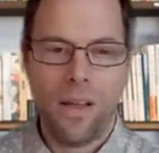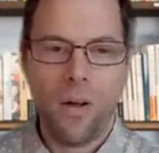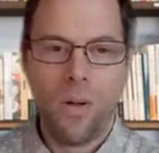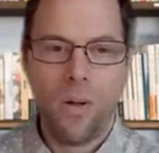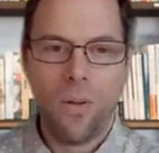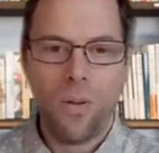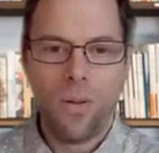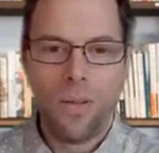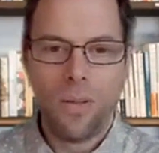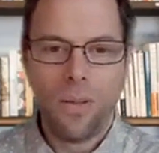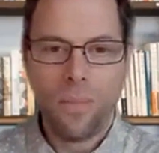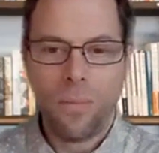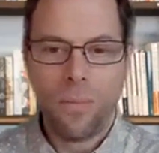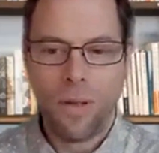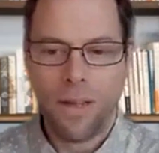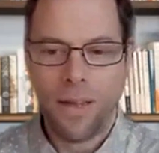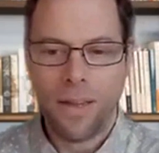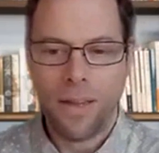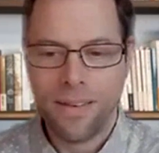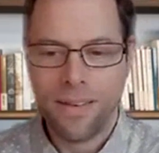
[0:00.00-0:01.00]
hold the
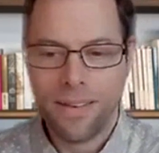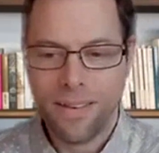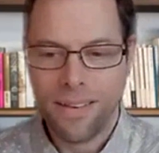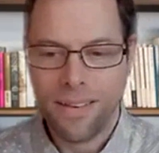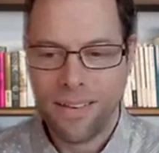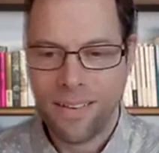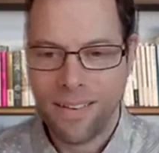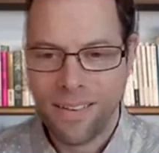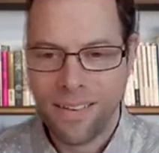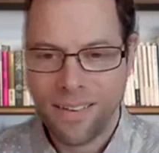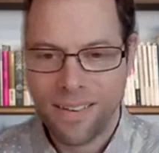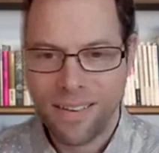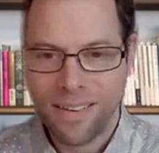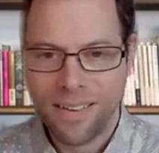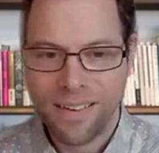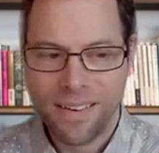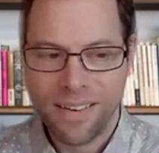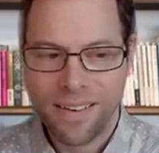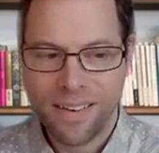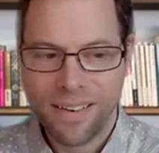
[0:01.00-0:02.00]
pen
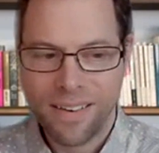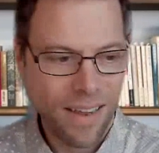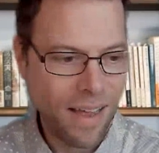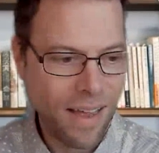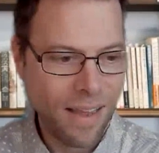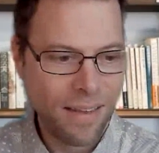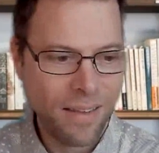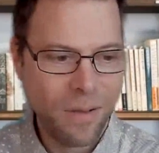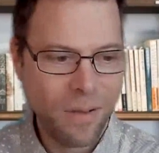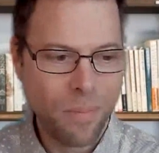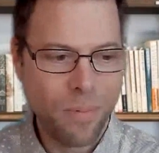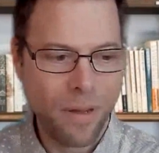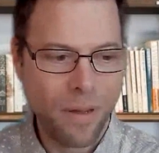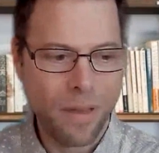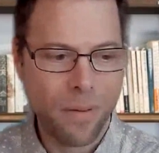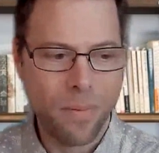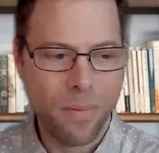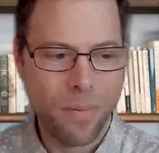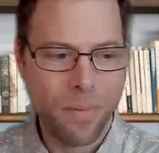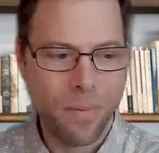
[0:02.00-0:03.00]
and the
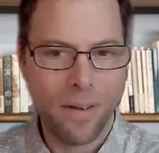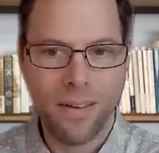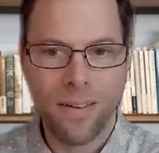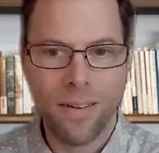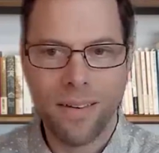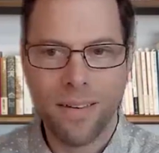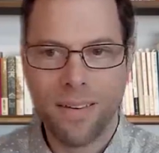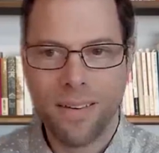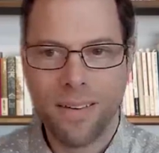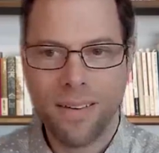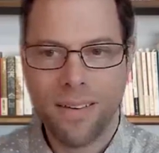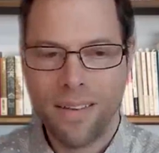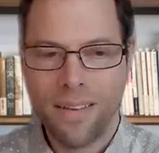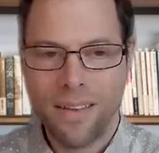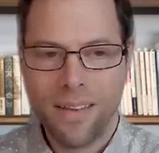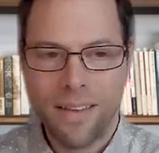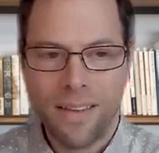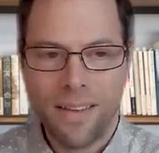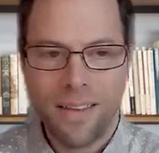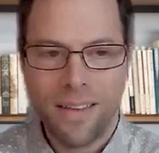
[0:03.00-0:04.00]
paper,
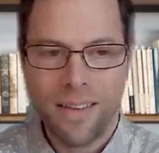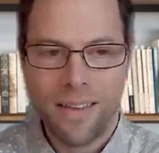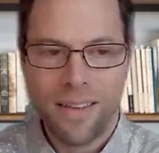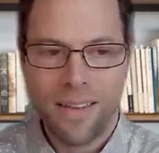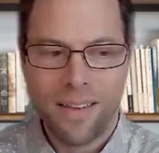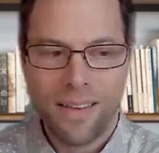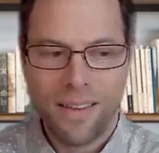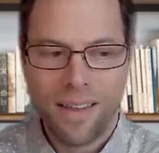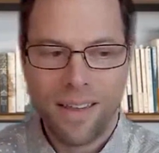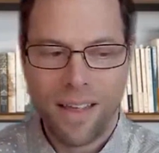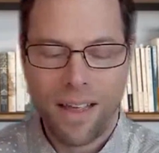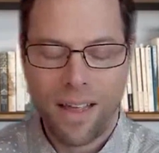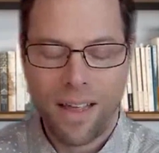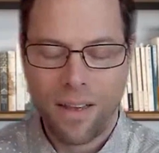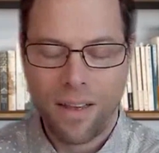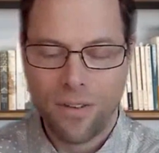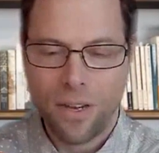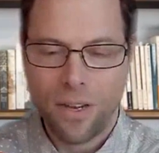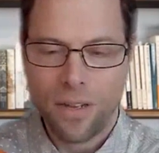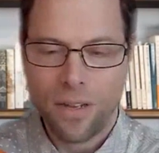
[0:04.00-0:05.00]

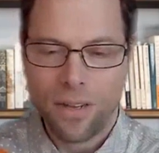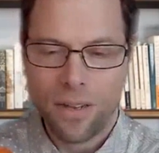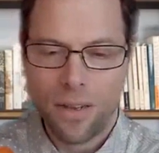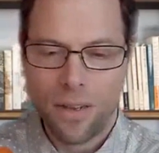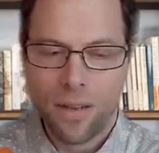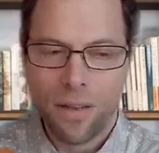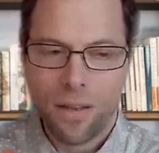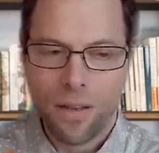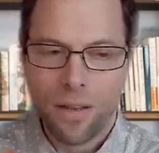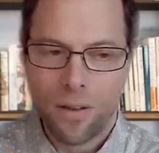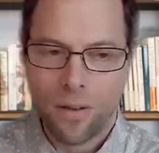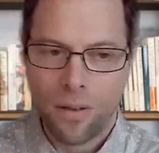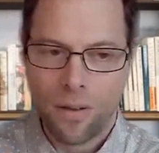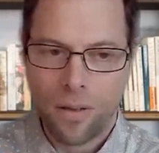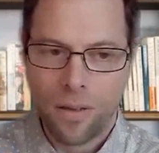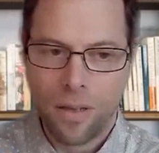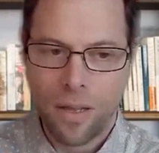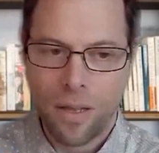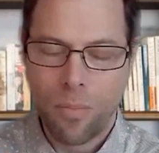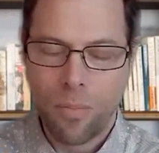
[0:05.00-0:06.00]
and gently
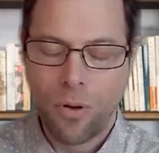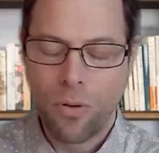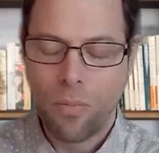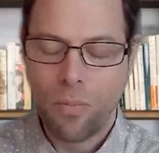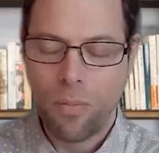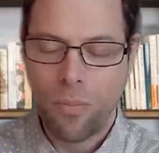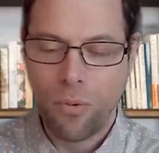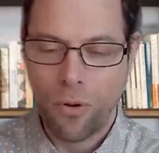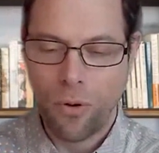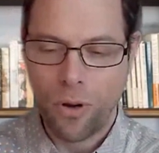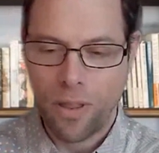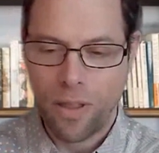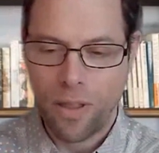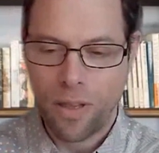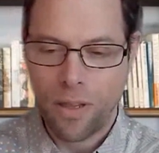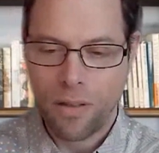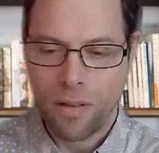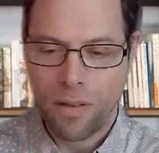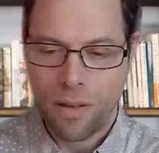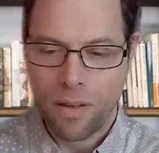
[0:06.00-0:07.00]
keep on
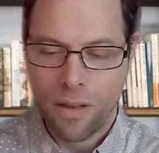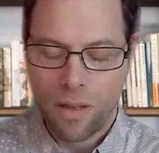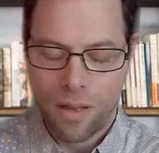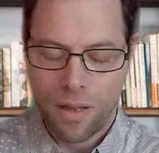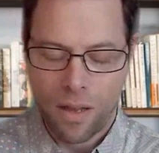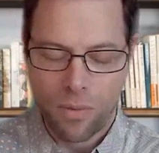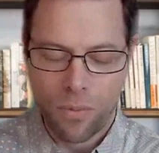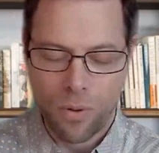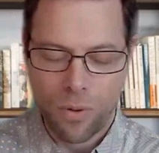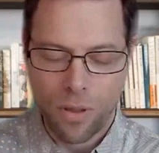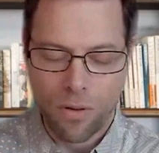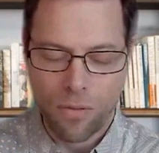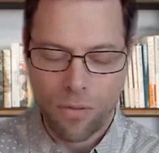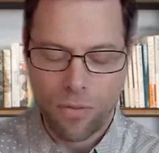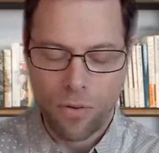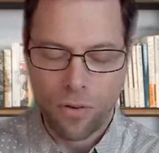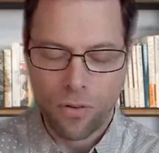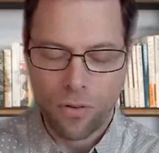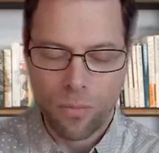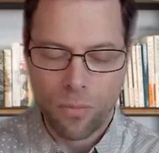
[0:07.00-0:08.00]
breathing. And with your
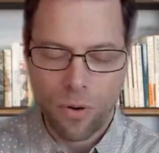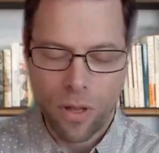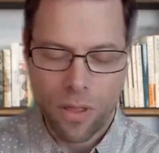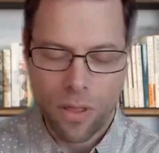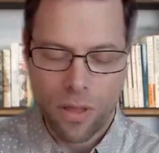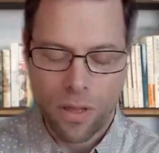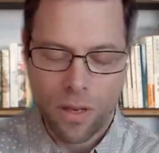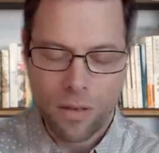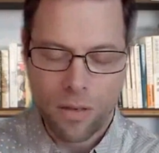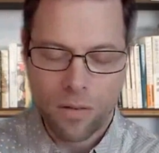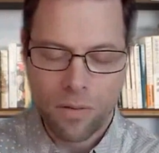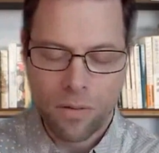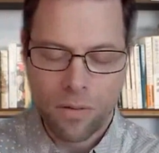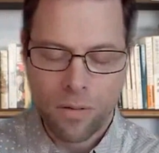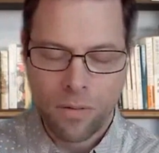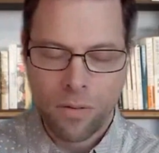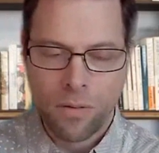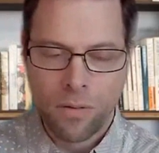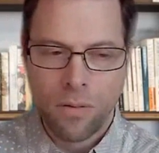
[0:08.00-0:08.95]
first breath in